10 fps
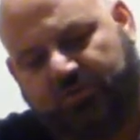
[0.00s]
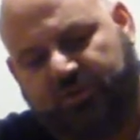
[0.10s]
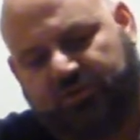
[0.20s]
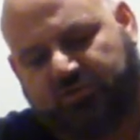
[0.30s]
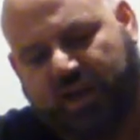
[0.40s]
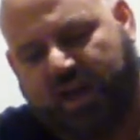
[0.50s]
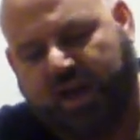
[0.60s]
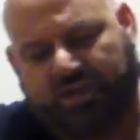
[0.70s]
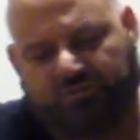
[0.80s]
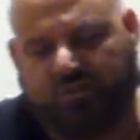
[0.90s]
This
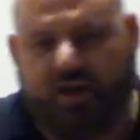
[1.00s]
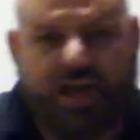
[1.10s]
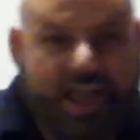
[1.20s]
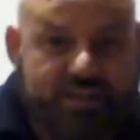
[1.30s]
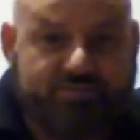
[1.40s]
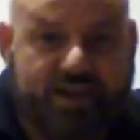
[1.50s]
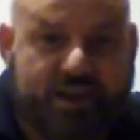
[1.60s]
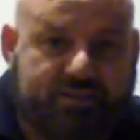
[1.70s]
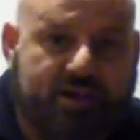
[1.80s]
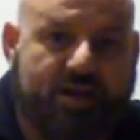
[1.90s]
has a hand
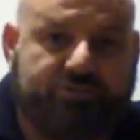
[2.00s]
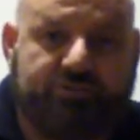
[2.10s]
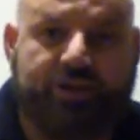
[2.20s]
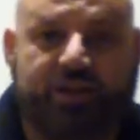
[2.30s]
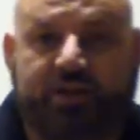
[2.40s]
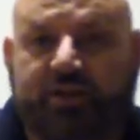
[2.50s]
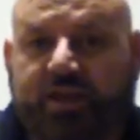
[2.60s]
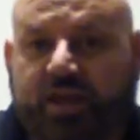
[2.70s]
sanitizer in it,